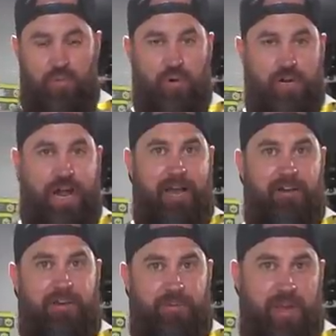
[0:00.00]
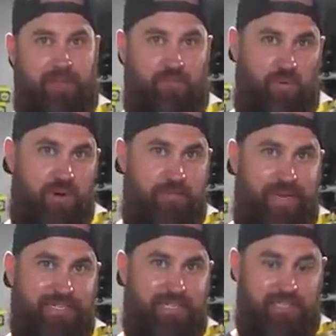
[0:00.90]
We're now that we have one
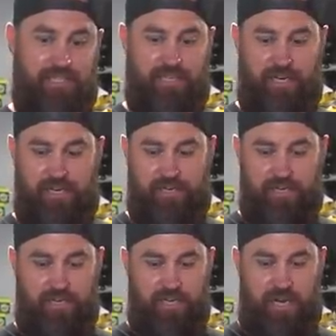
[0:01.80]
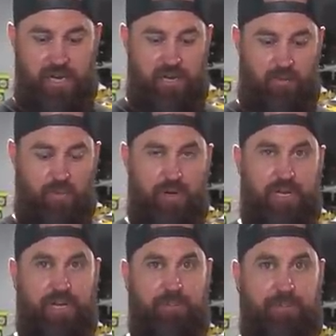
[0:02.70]
basically done, we're
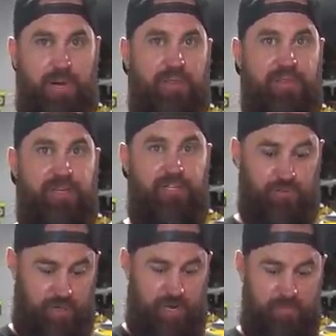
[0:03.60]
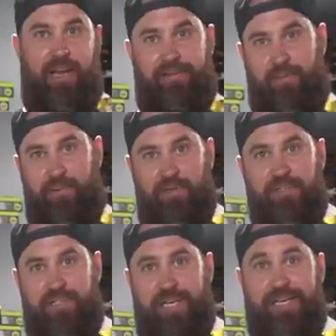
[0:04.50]
going to button this one up. I have to build
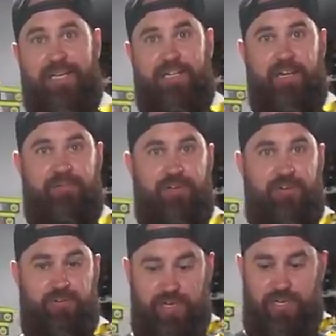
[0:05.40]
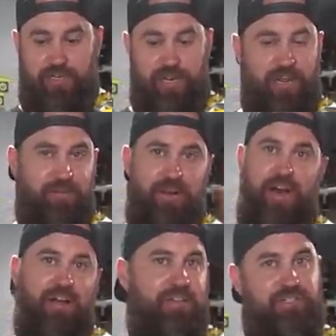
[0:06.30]
the second headlight really quick now that we know
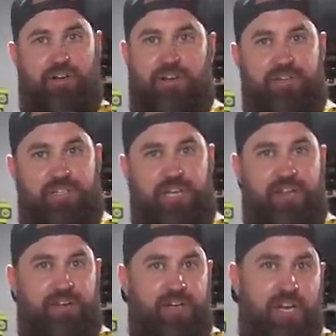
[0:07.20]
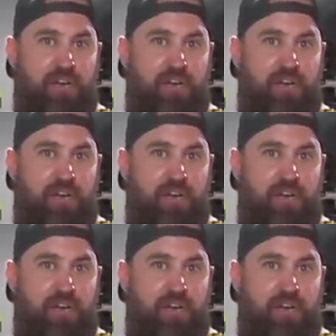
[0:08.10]
how this all goes together.